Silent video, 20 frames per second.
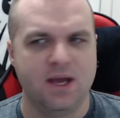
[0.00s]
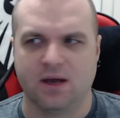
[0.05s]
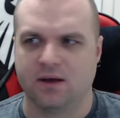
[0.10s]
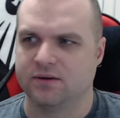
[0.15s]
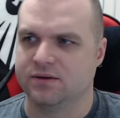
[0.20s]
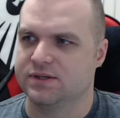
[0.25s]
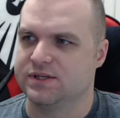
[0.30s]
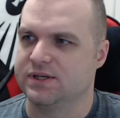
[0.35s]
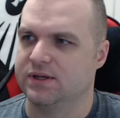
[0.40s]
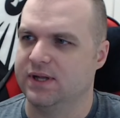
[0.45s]

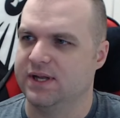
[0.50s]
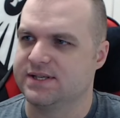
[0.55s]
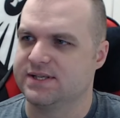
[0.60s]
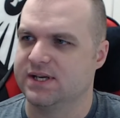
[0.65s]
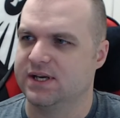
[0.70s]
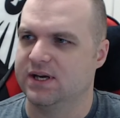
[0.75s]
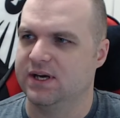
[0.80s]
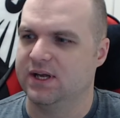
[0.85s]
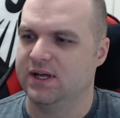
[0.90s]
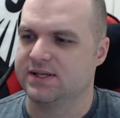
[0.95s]
So let's
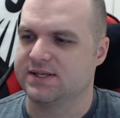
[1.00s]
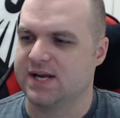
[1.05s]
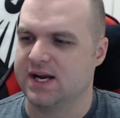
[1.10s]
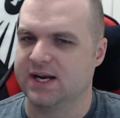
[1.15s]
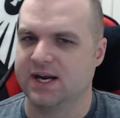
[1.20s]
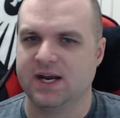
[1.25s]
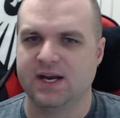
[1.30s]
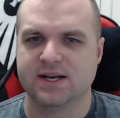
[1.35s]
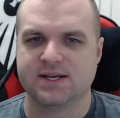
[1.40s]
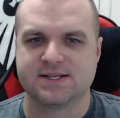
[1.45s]
kind of
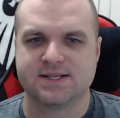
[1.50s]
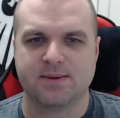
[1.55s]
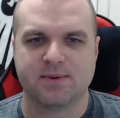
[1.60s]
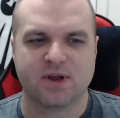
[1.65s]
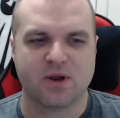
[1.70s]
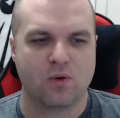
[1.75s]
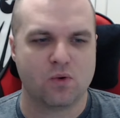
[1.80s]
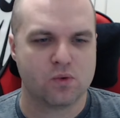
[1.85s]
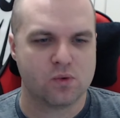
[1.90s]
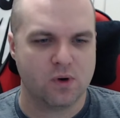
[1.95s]
get into something
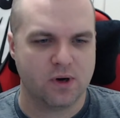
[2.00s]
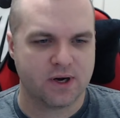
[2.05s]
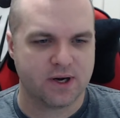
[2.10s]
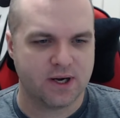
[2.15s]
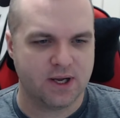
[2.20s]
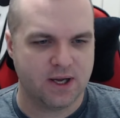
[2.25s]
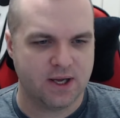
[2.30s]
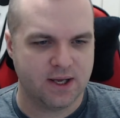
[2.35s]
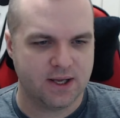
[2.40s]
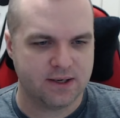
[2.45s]
I'm working
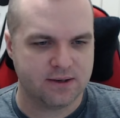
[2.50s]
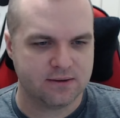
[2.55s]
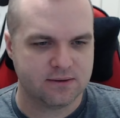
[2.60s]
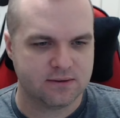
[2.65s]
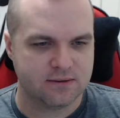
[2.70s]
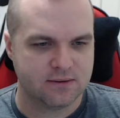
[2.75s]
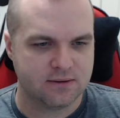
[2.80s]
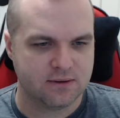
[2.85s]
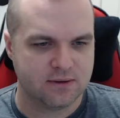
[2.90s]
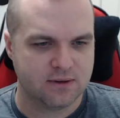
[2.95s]
on.
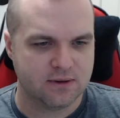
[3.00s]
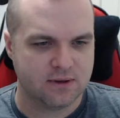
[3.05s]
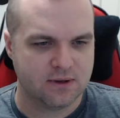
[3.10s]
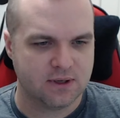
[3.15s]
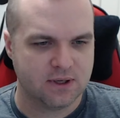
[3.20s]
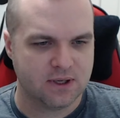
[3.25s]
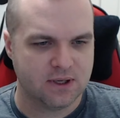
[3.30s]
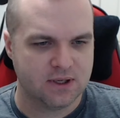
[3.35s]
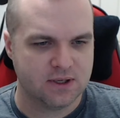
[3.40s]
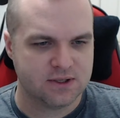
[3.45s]

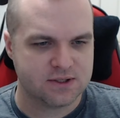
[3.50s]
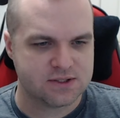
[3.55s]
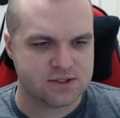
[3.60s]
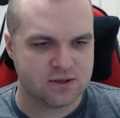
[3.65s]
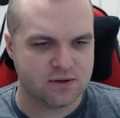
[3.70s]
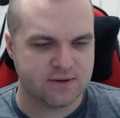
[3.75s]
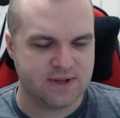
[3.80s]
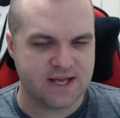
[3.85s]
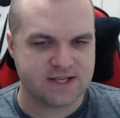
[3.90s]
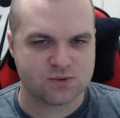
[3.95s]

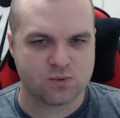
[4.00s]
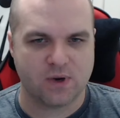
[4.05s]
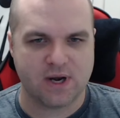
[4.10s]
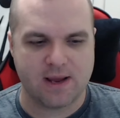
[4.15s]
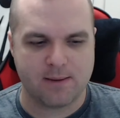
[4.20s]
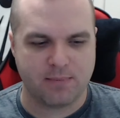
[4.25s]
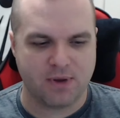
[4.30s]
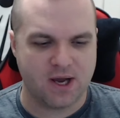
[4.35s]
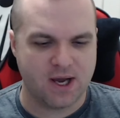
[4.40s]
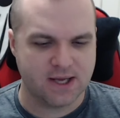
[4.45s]
So that's what
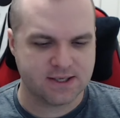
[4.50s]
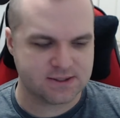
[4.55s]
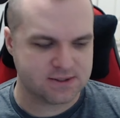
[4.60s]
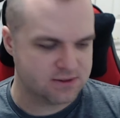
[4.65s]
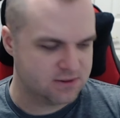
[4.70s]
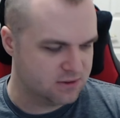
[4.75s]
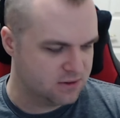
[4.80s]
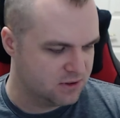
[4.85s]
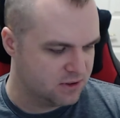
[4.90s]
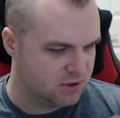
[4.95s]
I bought.
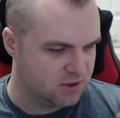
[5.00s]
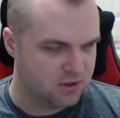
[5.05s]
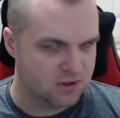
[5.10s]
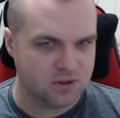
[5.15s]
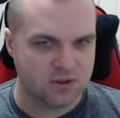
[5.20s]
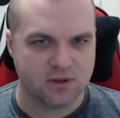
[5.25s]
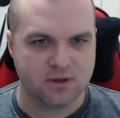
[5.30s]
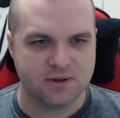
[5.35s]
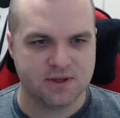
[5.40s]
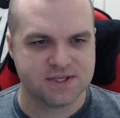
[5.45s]

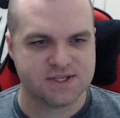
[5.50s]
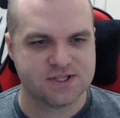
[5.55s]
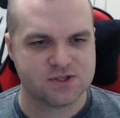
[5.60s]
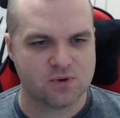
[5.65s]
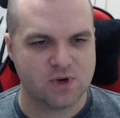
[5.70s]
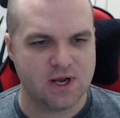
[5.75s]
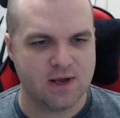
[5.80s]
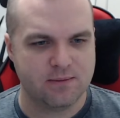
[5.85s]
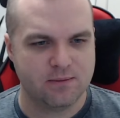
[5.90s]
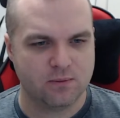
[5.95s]
This is
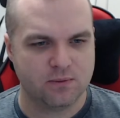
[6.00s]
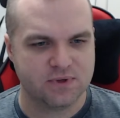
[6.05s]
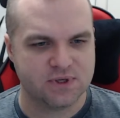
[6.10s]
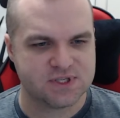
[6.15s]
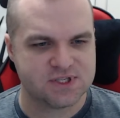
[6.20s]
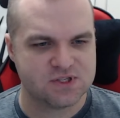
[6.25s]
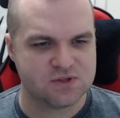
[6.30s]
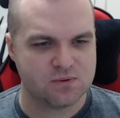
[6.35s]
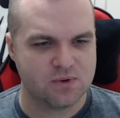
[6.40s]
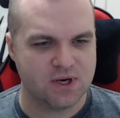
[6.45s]
what
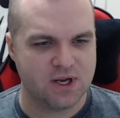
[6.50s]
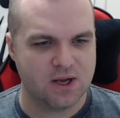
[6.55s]
I